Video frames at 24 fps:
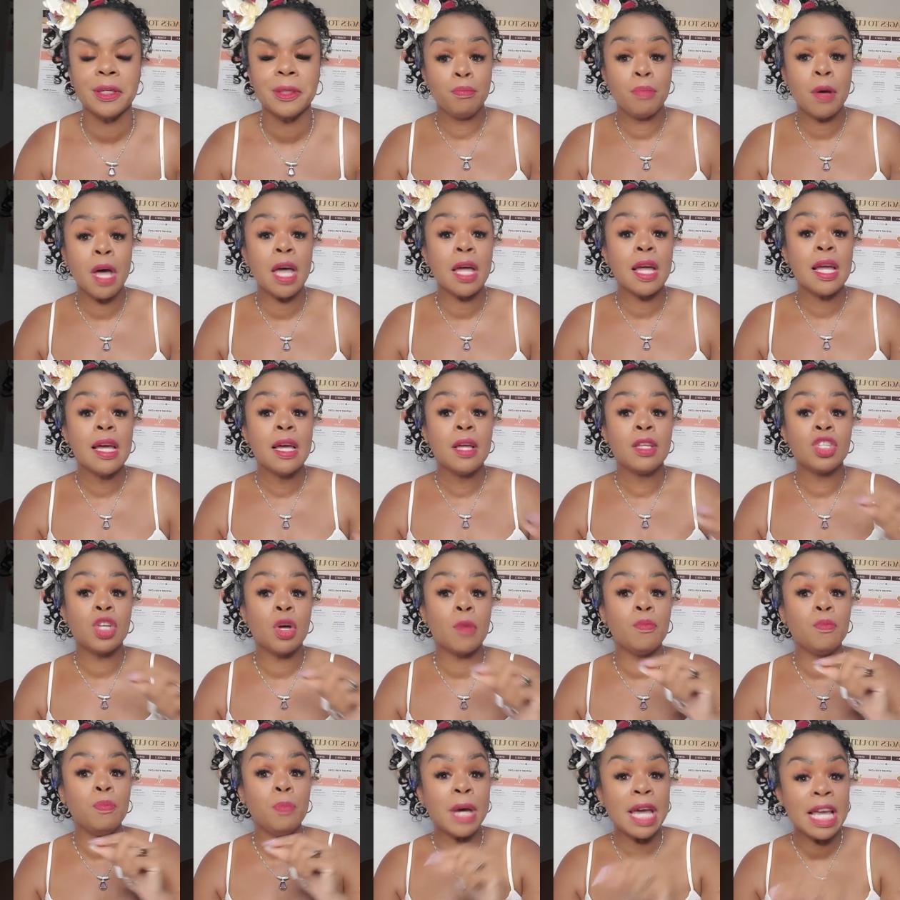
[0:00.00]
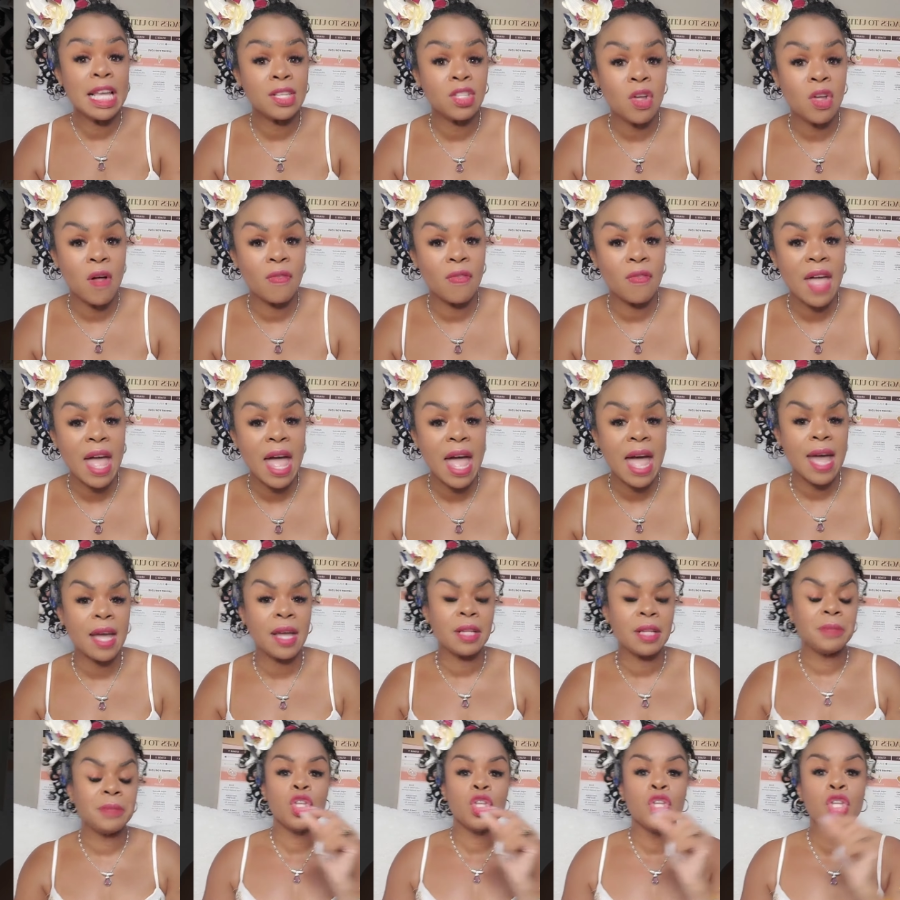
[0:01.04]
But so based on
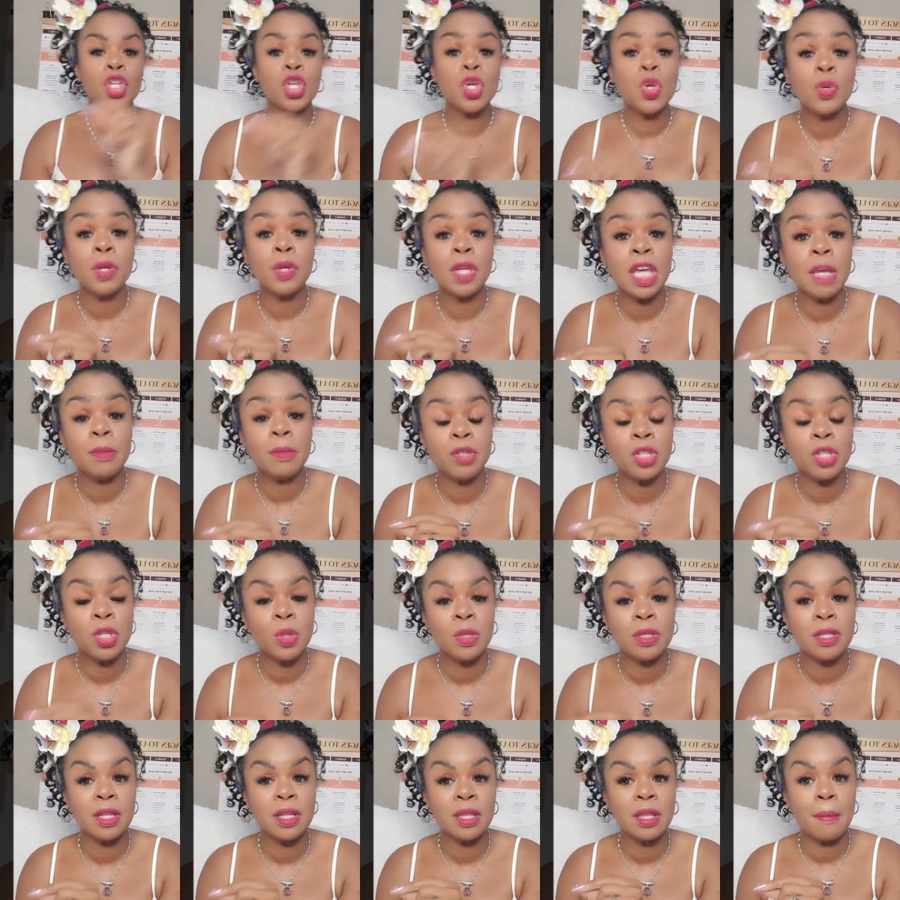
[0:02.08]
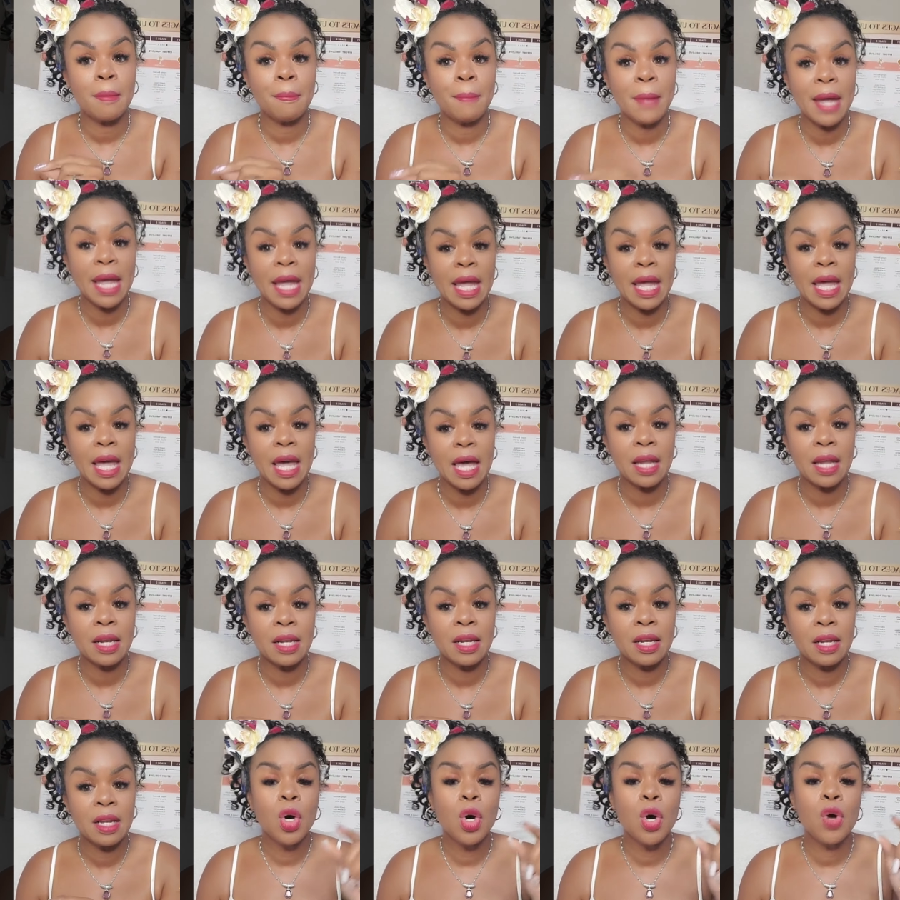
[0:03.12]
that, you keep choosing the
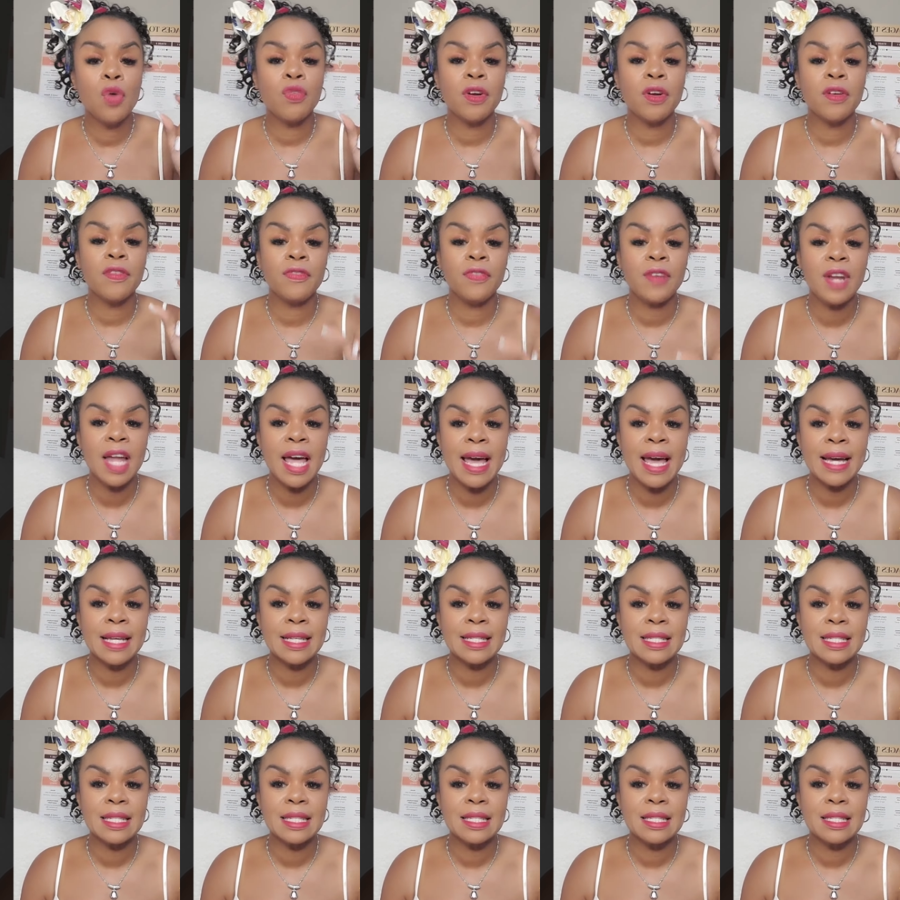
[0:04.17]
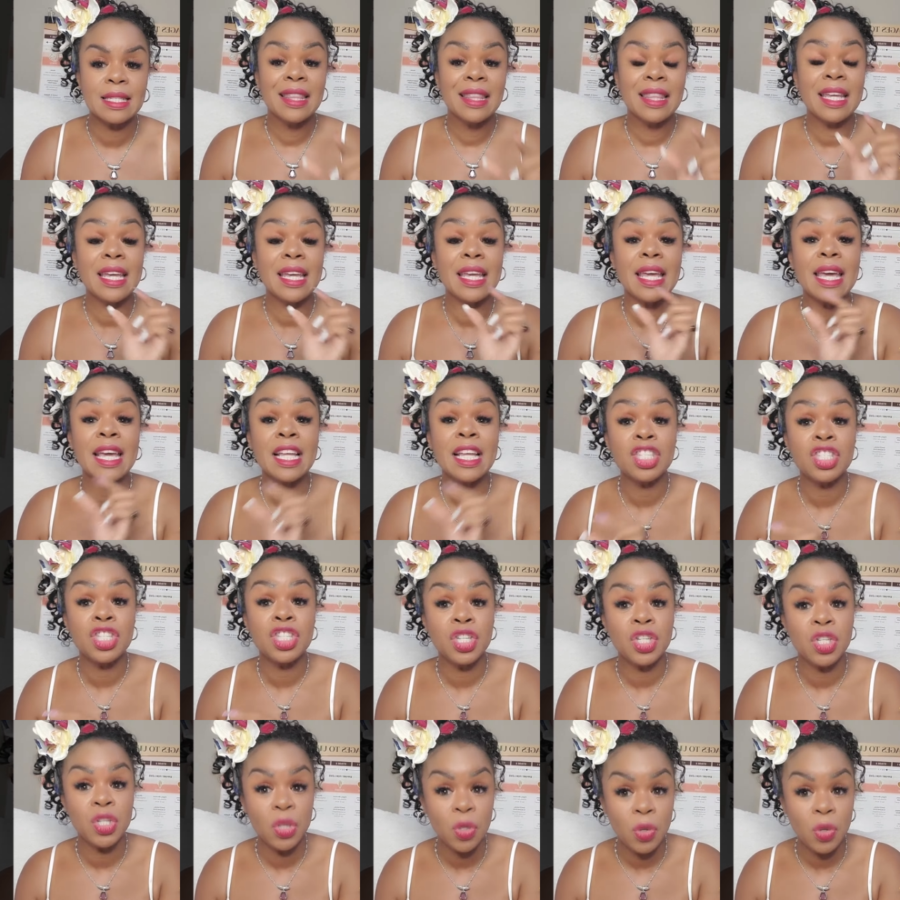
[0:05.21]
man who reflects the
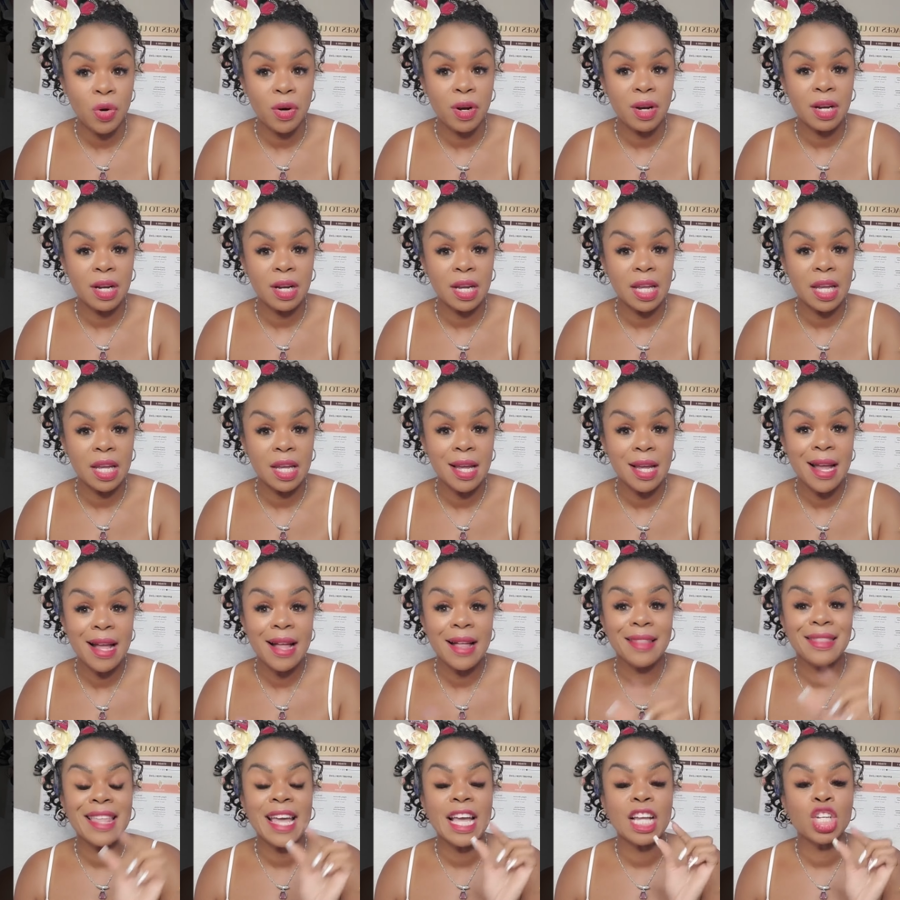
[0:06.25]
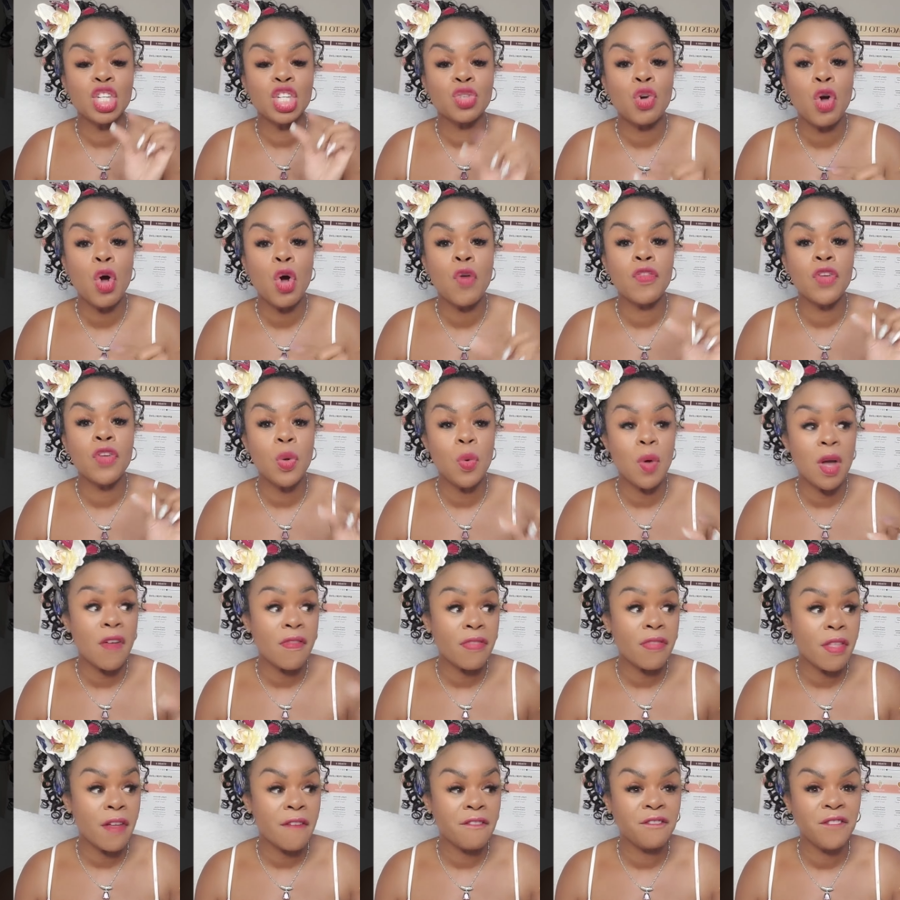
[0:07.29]
insecurity that drove you in
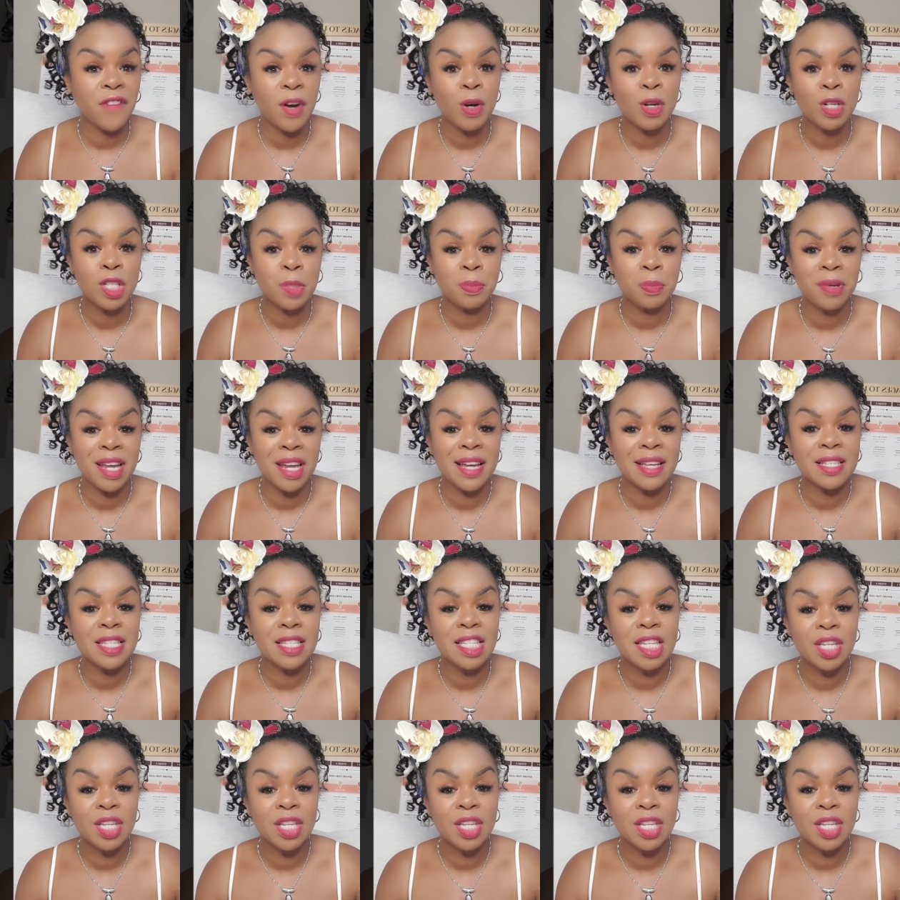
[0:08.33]
the first place